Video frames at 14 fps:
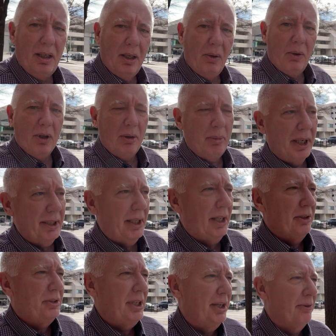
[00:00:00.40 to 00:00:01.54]
Well, I'm back
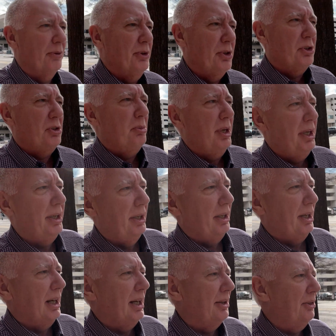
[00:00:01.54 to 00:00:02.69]
downtown for just a minute, and
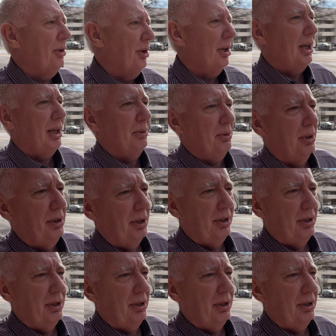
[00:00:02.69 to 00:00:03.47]
I thought I would